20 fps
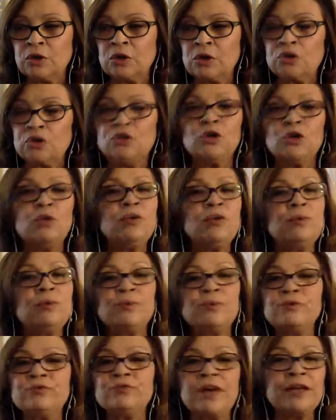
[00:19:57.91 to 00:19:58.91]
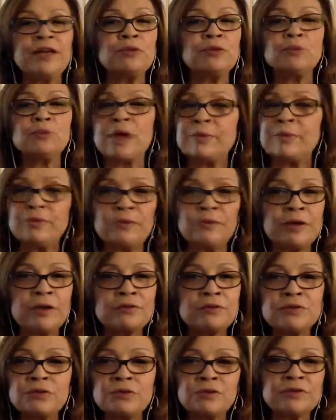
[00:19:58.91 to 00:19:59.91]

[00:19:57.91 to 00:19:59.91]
Don't we provide a wraparound service